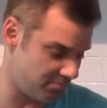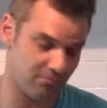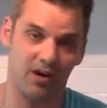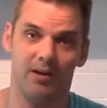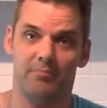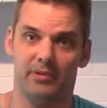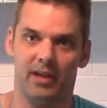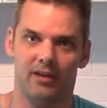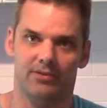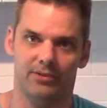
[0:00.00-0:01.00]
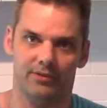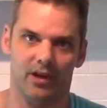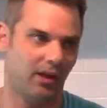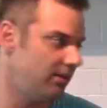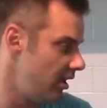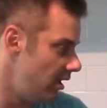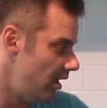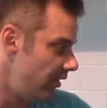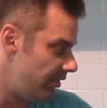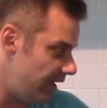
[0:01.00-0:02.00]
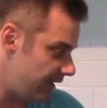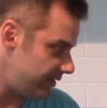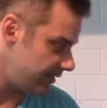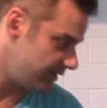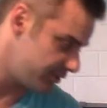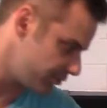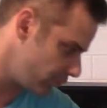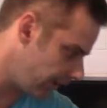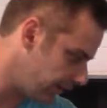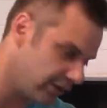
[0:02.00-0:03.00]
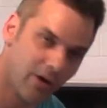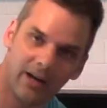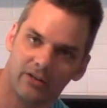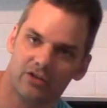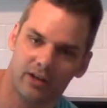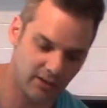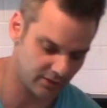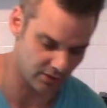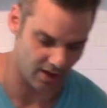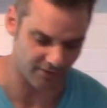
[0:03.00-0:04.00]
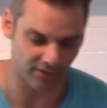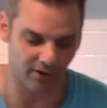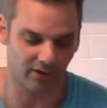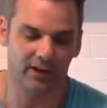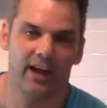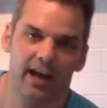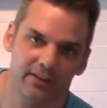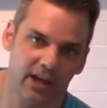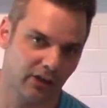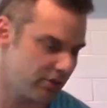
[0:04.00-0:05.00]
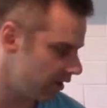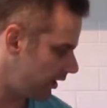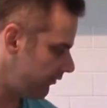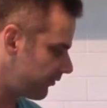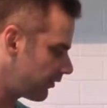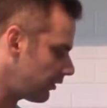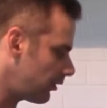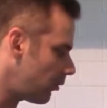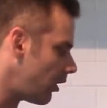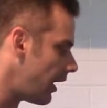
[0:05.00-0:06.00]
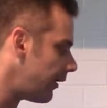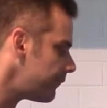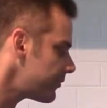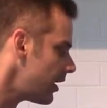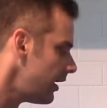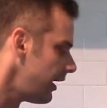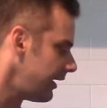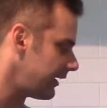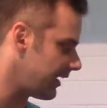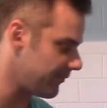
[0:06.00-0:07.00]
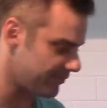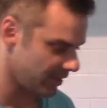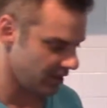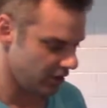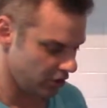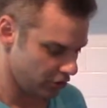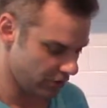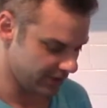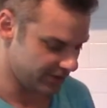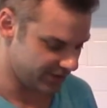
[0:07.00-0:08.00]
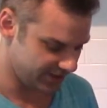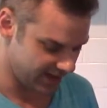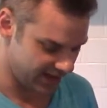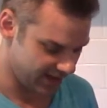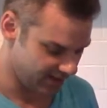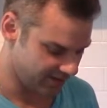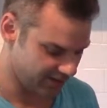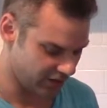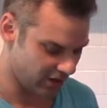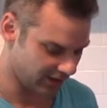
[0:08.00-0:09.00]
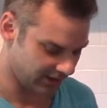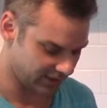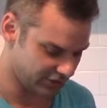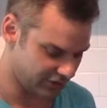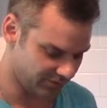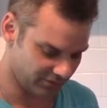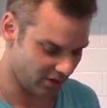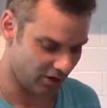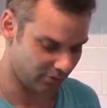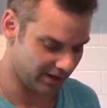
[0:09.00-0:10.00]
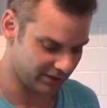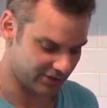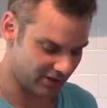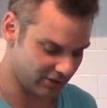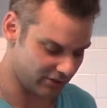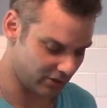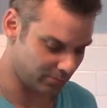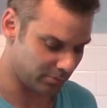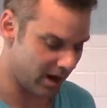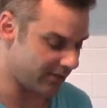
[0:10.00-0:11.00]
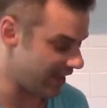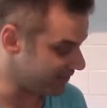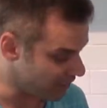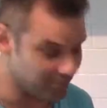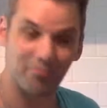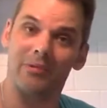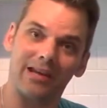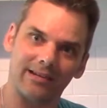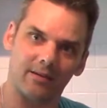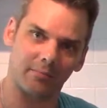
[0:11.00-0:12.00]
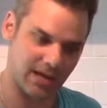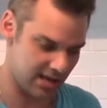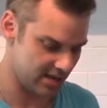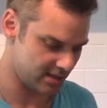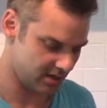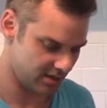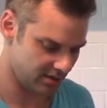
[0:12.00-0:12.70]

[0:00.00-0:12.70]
my potatoes are done. This is ready to go. I can shut this off. I've already had that cooking for a little while. And again, you can see the garlic is already starting to turn brown. That's on medium heat.